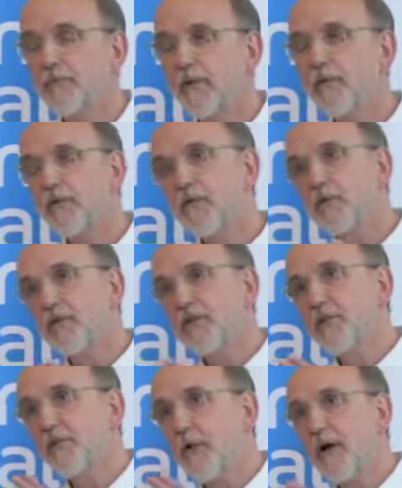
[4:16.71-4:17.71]
And of course,
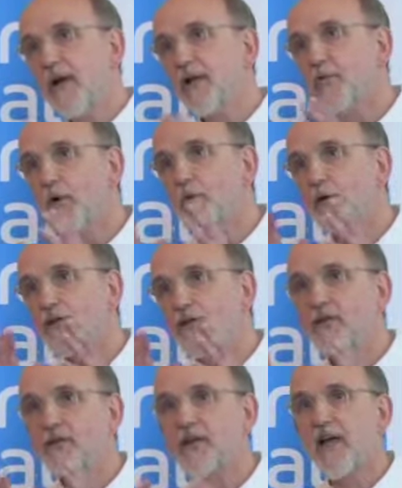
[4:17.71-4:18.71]
in a way, what we
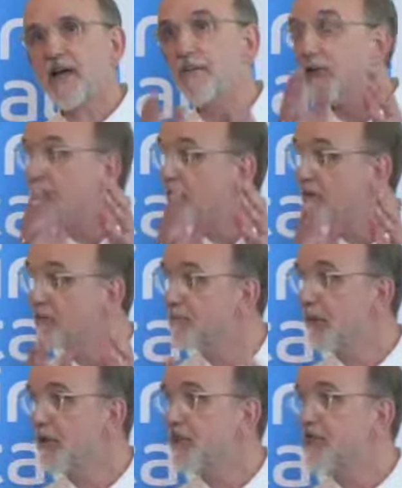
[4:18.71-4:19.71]
didn't have, we had it in
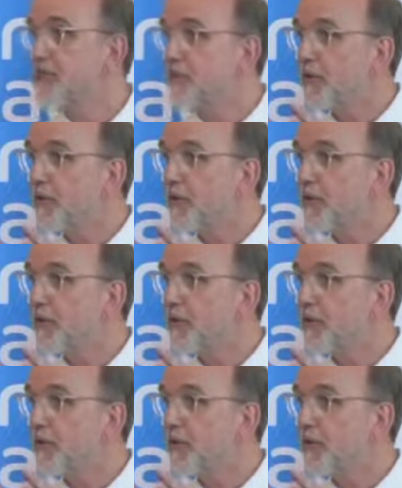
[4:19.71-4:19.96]
policy,